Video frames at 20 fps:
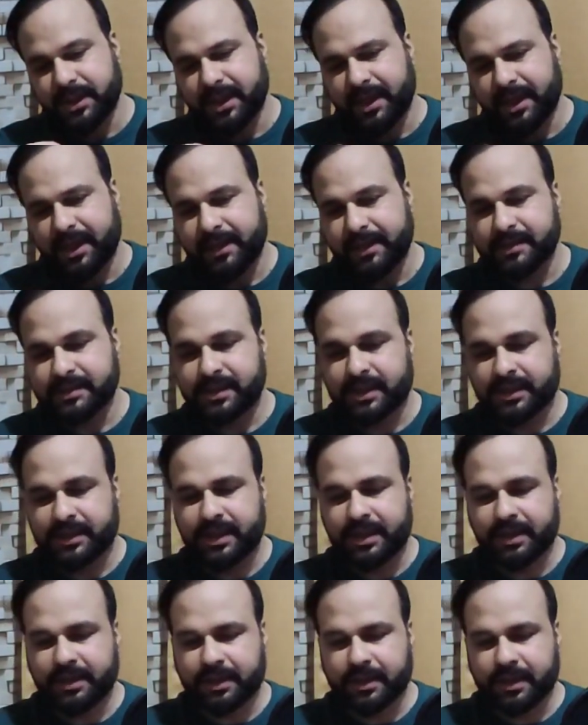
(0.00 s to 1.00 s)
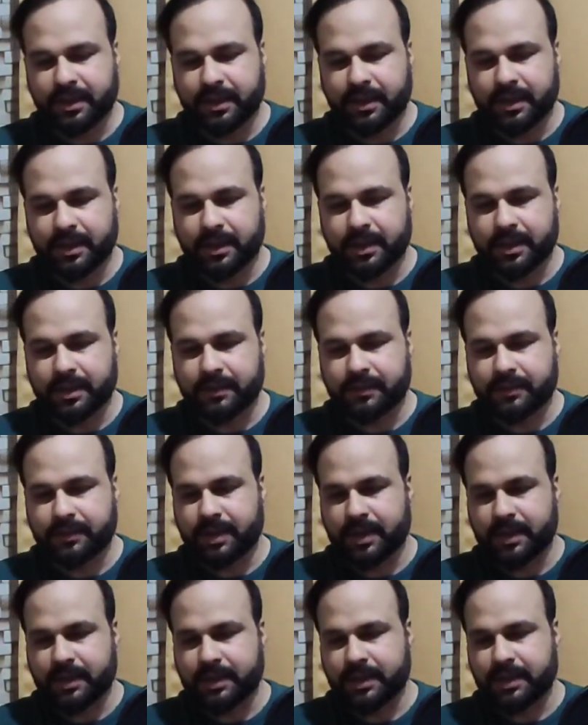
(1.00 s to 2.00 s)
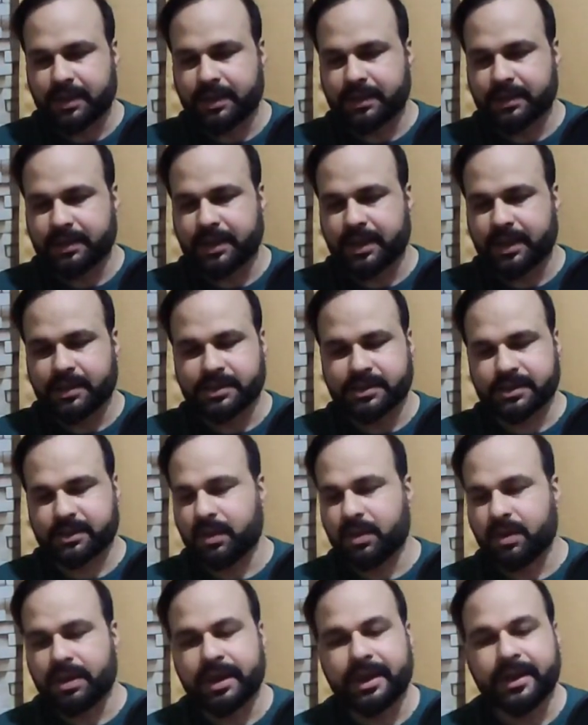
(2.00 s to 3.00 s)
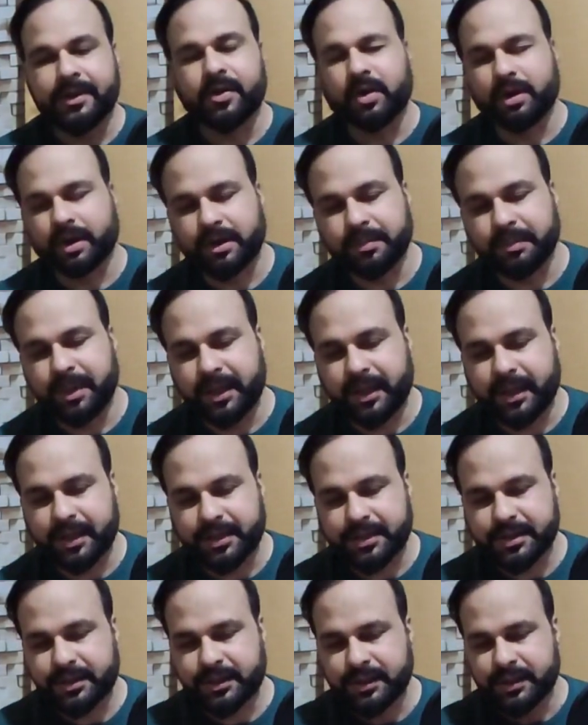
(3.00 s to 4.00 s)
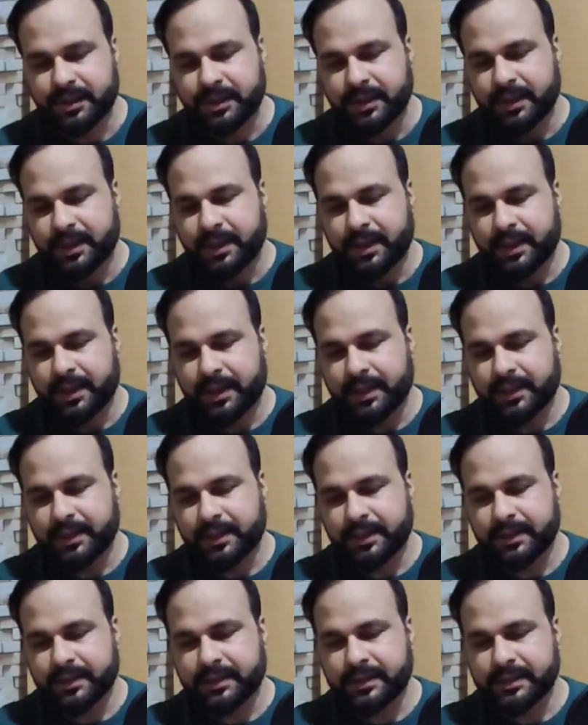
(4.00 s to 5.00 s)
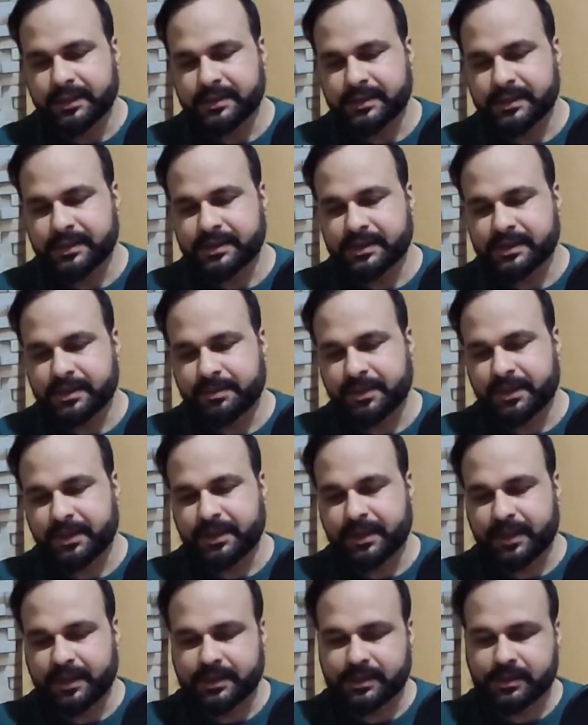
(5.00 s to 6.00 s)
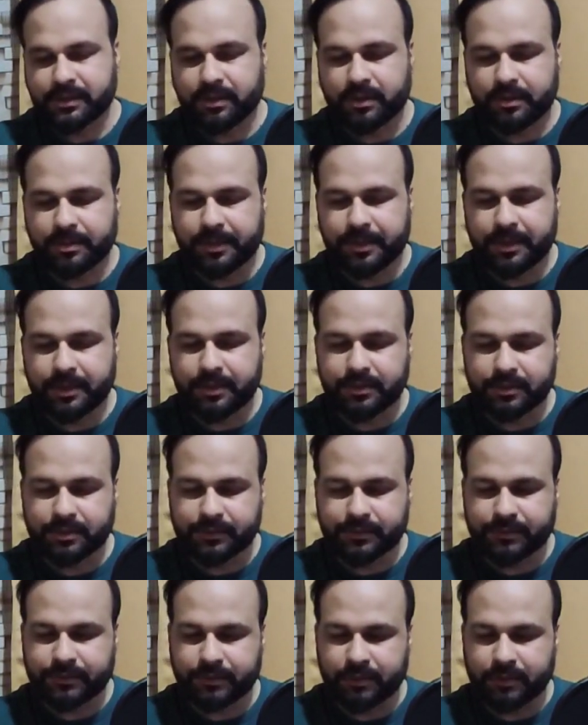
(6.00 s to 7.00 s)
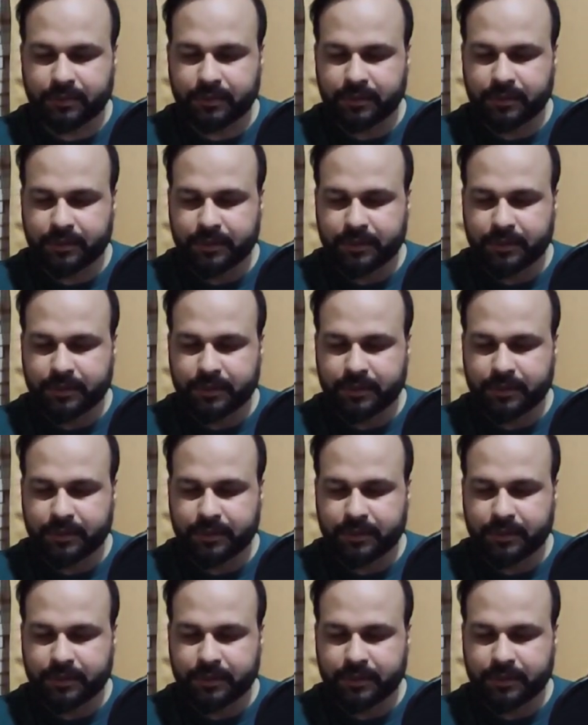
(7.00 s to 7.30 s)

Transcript: And there's nothing, rather there's only documentation, and I think this is something that's going to be useful.